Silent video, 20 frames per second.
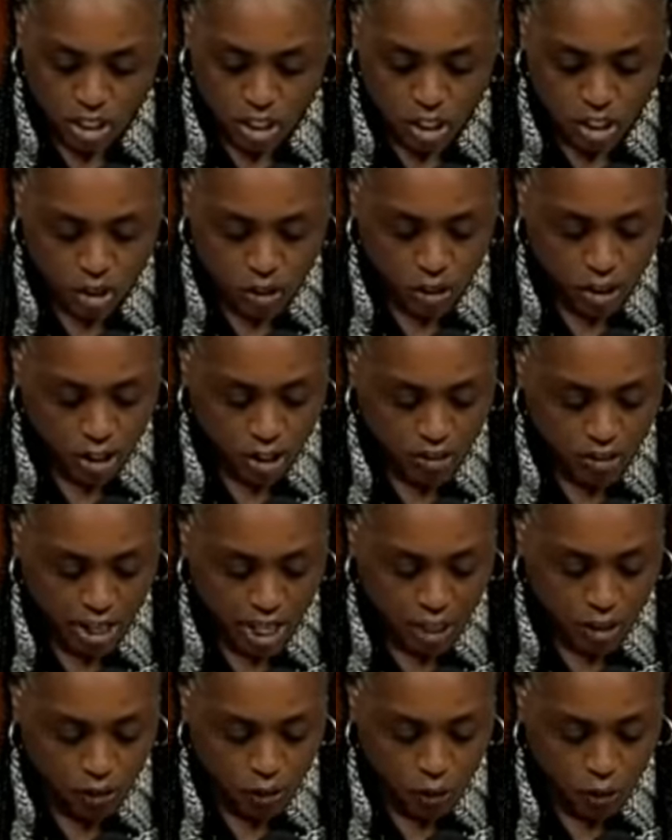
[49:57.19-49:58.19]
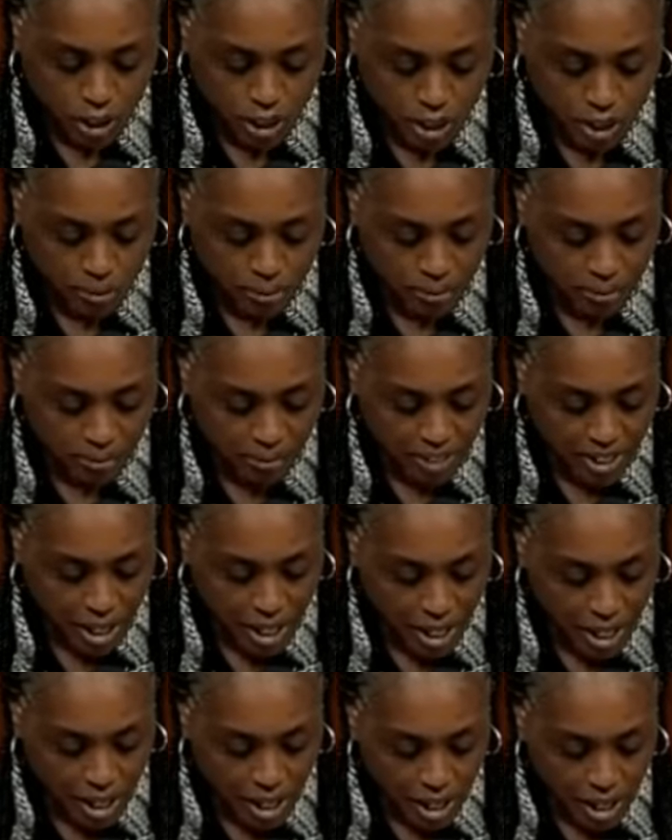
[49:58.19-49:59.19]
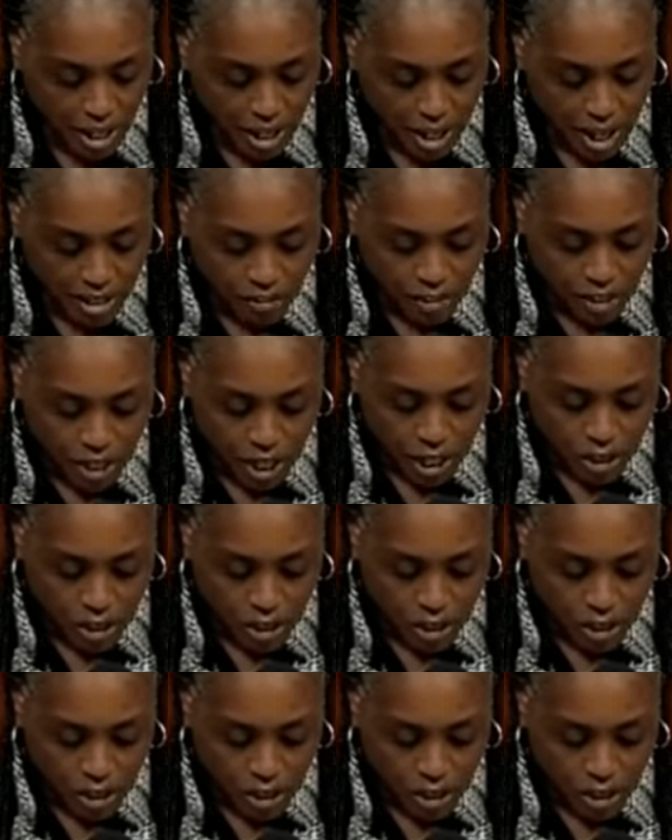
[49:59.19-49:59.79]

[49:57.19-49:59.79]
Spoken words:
District of California. After